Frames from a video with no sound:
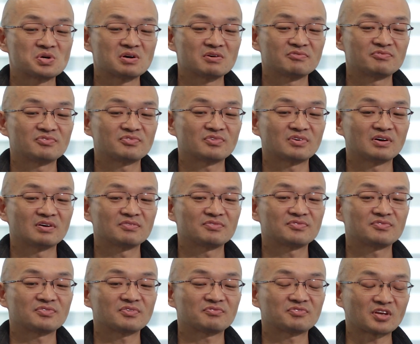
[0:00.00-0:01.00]

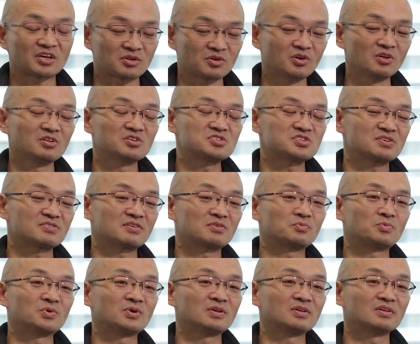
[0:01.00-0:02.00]
of technology
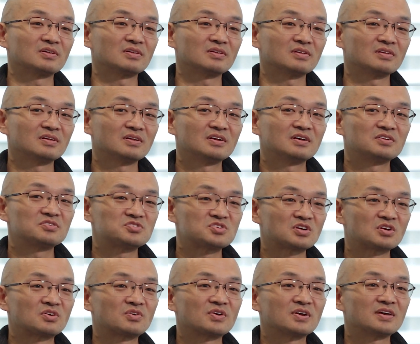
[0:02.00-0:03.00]
that will
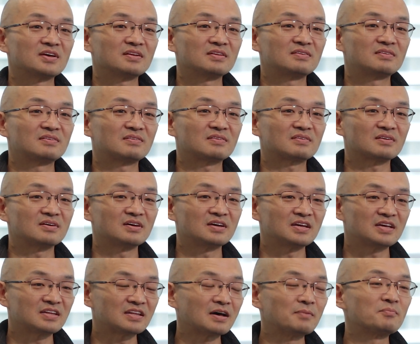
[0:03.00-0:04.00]
generate
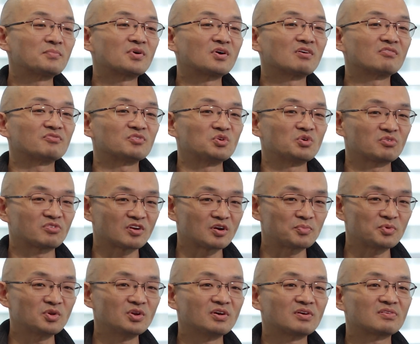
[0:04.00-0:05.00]
a number of new
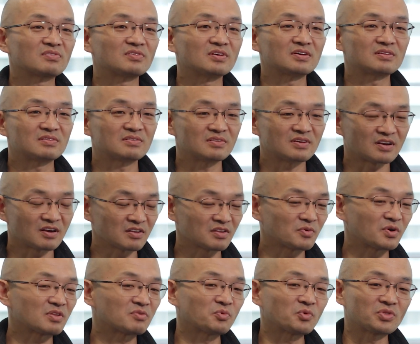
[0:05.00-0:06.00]
therapeutics that
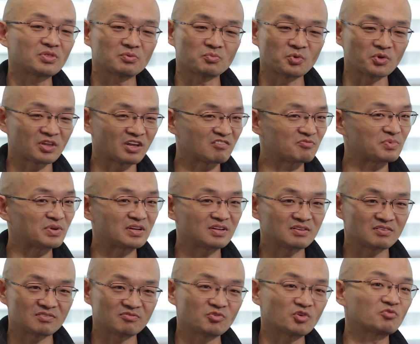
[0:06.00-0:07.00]
otherwise wouldn't have
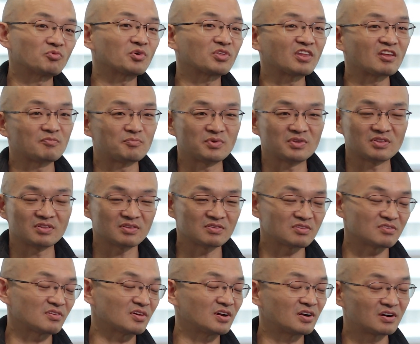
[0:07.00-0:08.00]

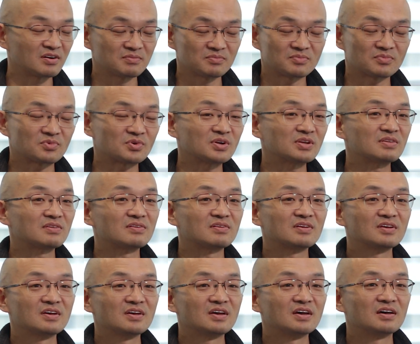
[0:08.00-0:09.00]
been there, right?
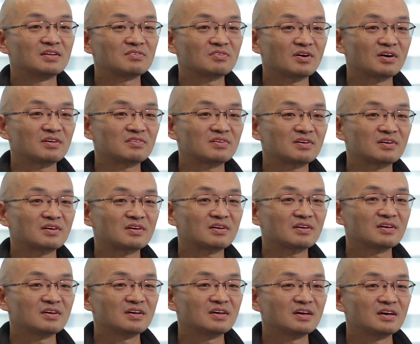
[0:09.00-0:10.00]
And so I
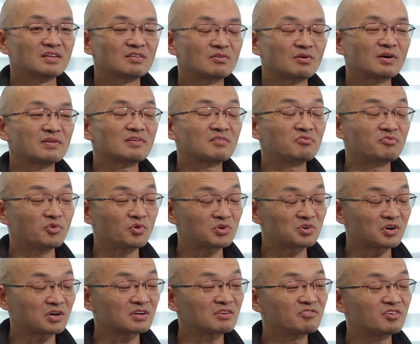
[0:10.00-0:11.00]
think for
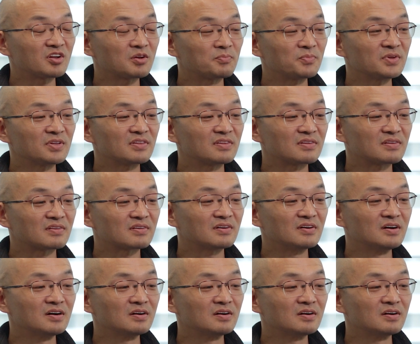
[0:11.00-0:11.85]
drug development,